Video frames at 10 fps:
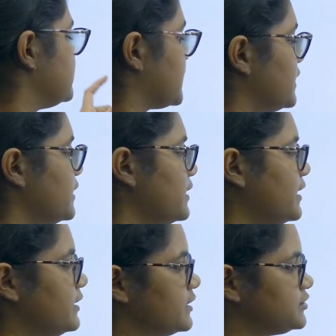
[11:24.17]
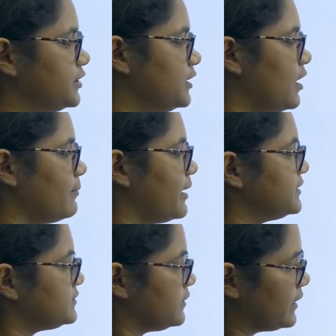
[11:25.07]
Secondary and tertiary
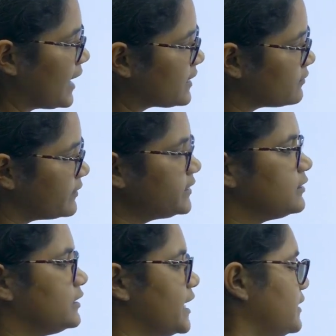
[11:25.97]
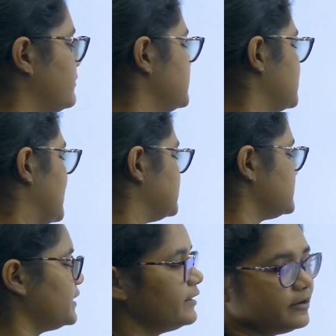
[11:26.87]
amines react with nitrous
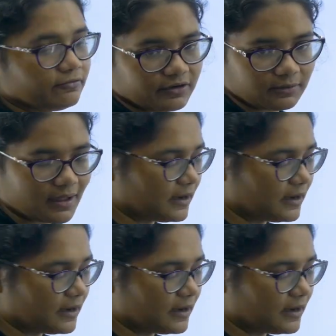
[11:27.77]
acid in different